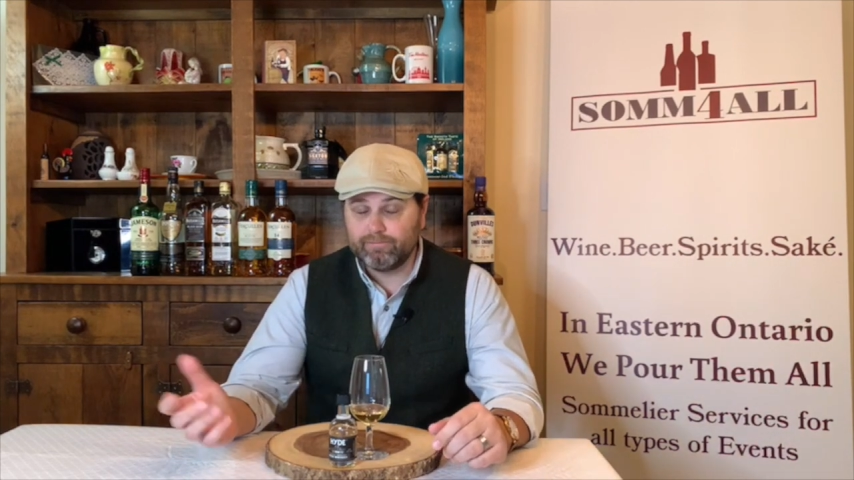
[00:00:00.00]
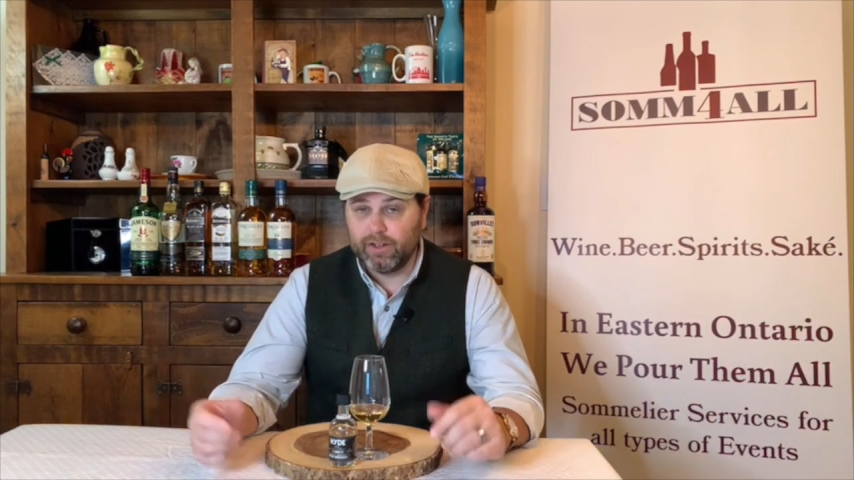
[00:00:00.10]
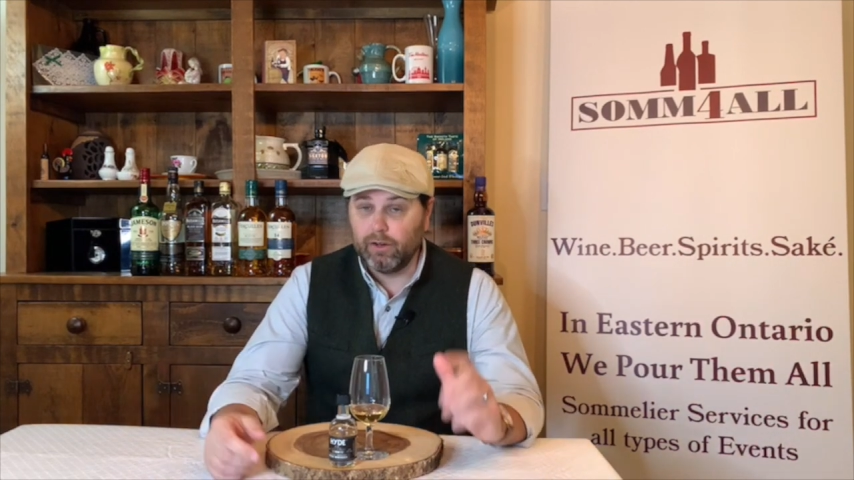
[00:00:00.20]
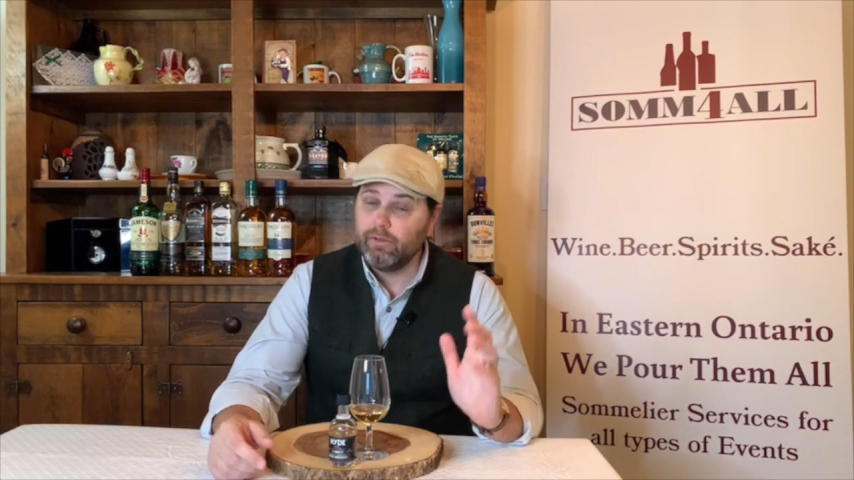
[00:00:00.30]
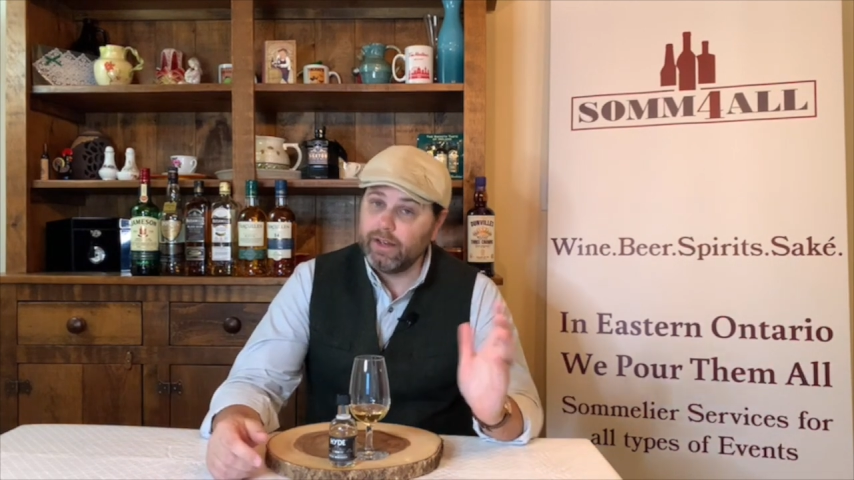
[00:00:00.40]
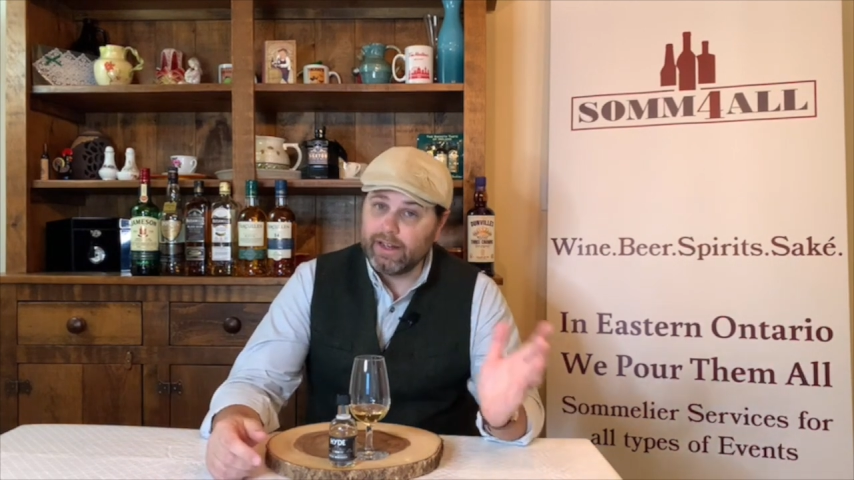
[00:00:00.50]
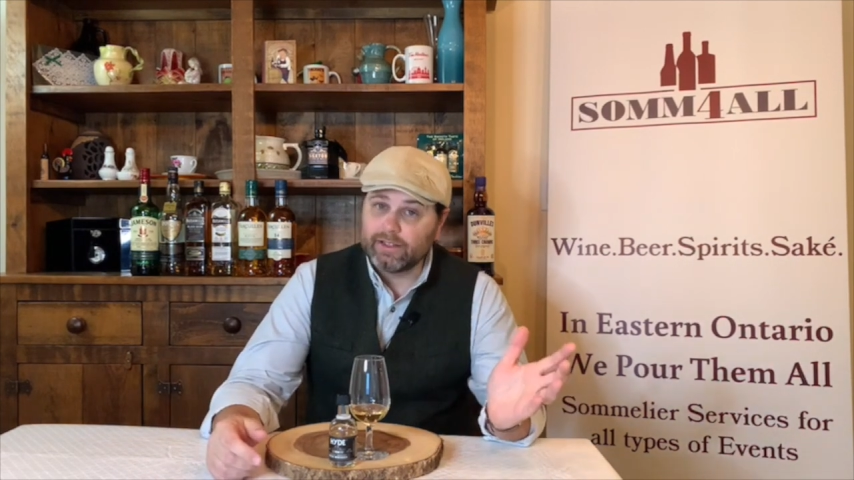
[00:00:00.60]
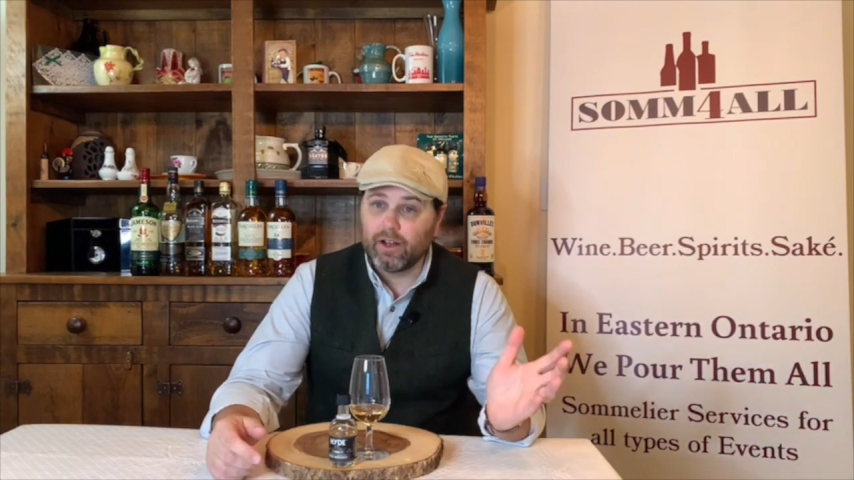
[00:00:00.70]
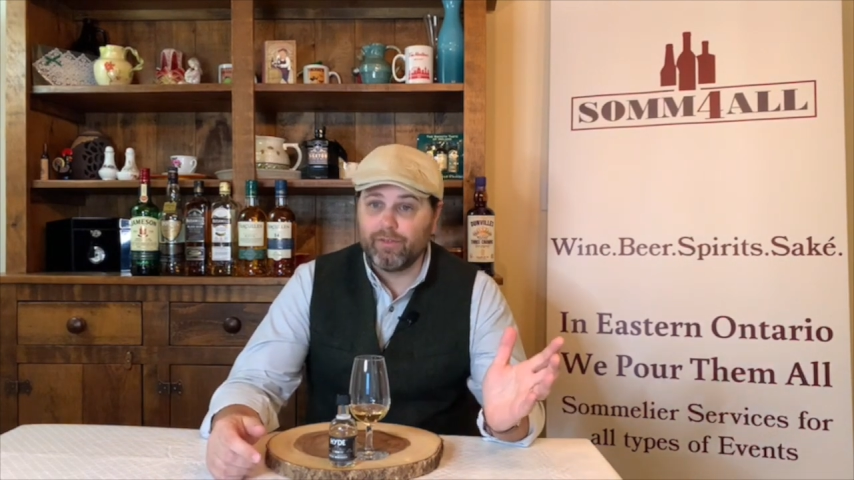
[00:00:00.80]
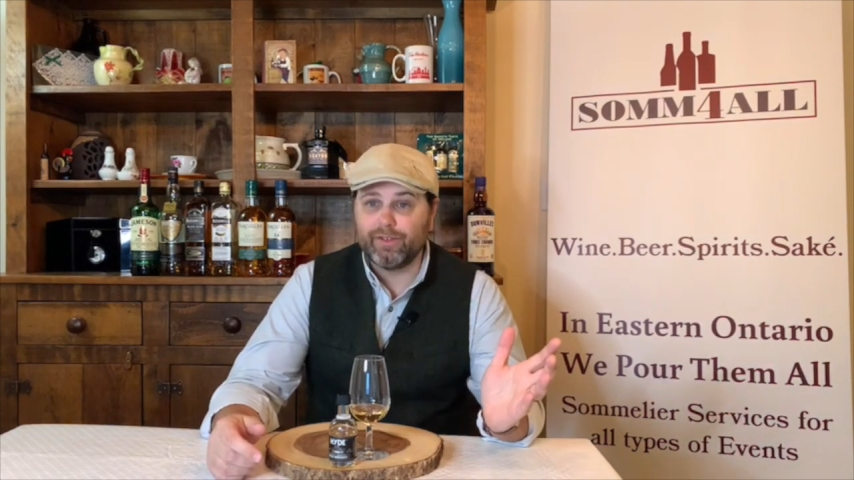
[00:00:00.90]
You know, it
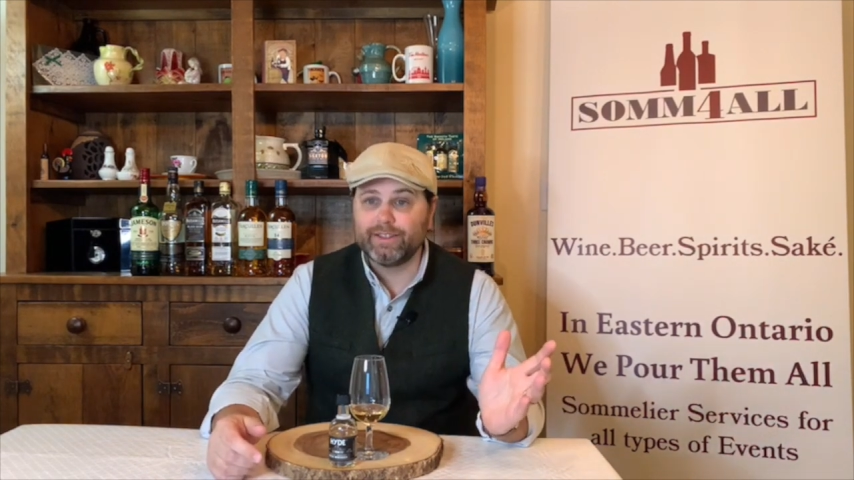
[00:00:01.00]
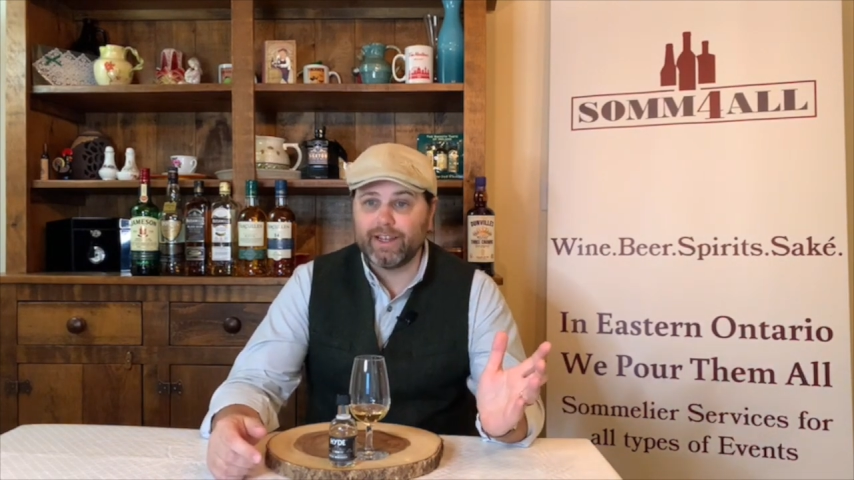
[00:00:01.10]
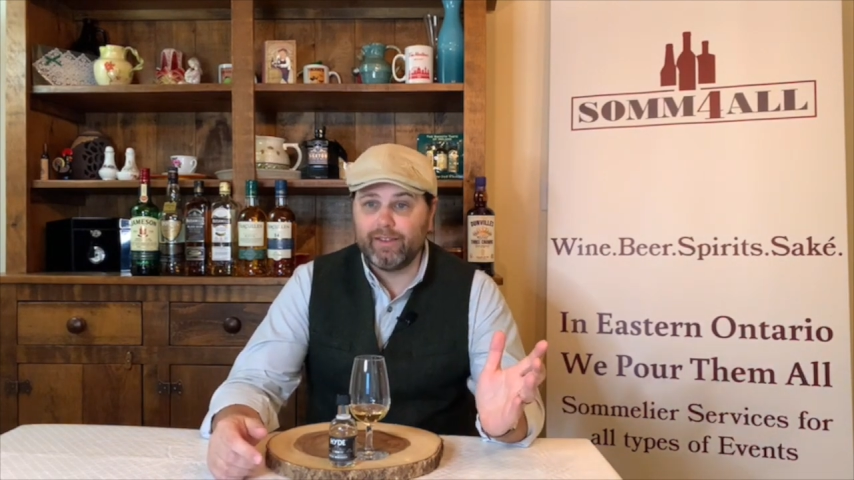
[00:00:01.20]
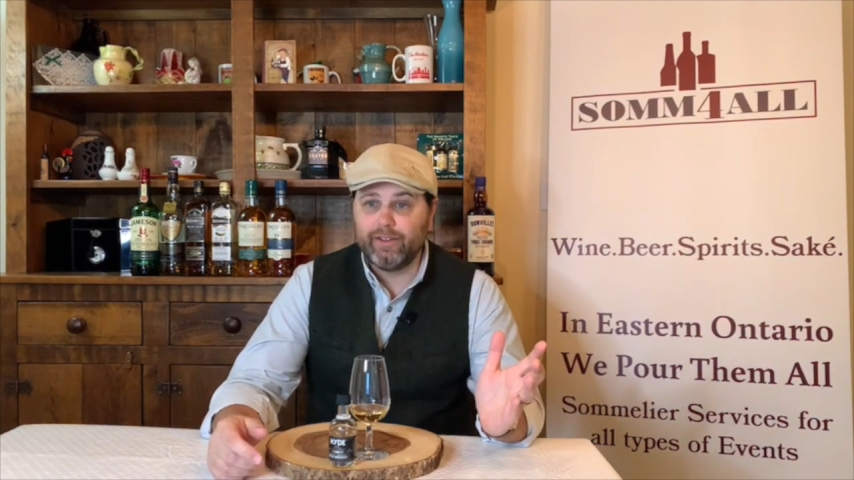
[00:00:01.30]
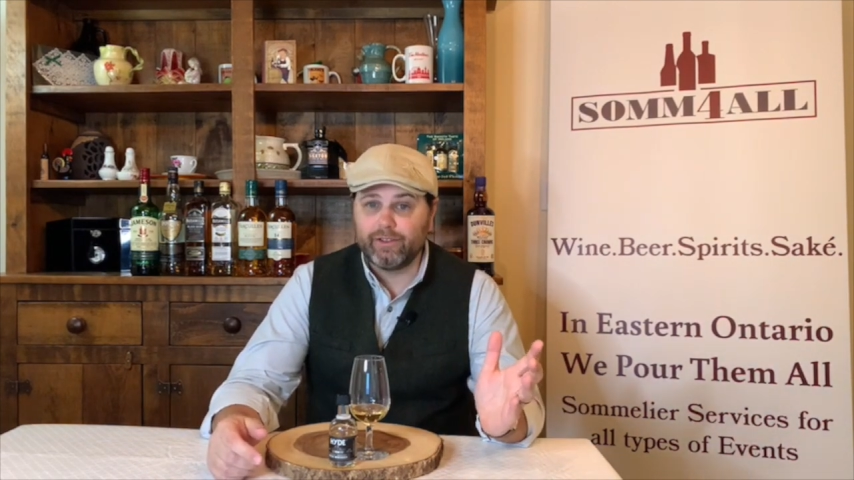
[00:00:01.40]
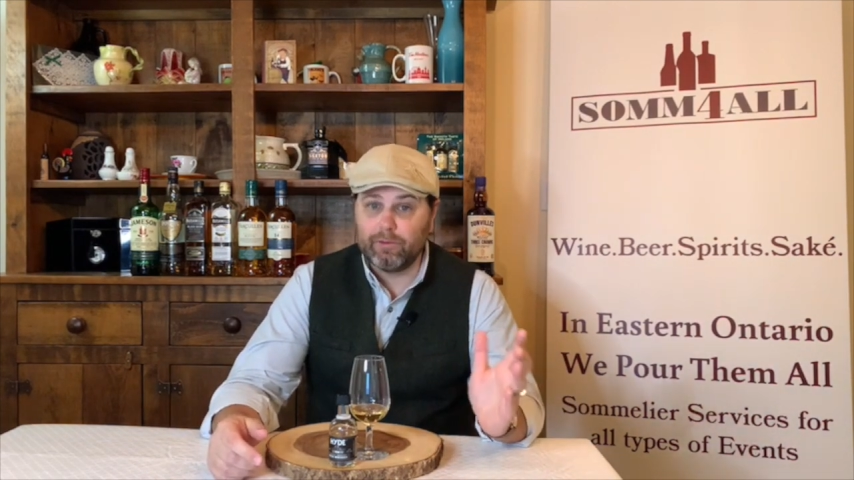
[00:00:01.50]
is often said that